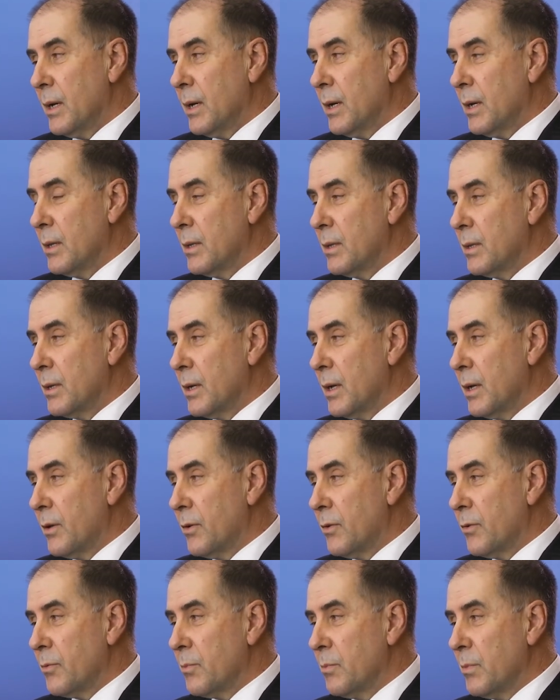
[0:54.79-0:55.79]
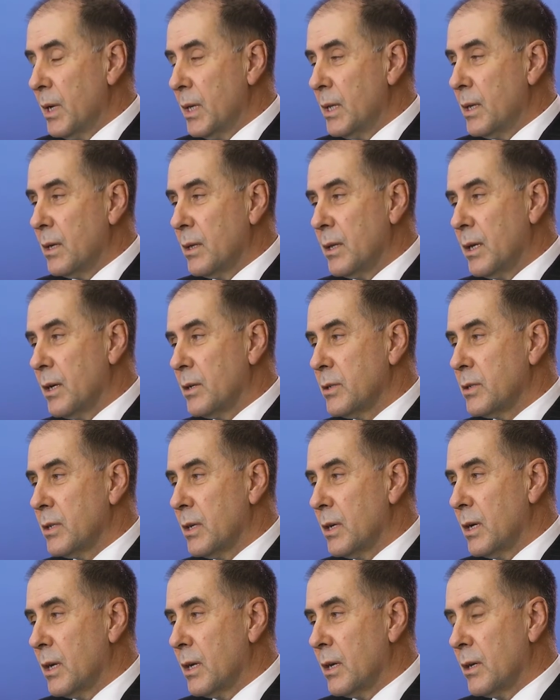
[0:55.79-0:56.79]
And as many are now
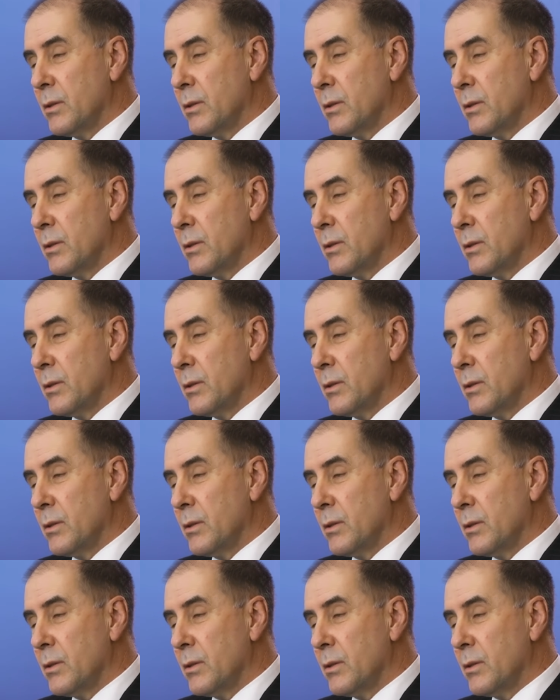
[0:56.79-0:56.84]
saying,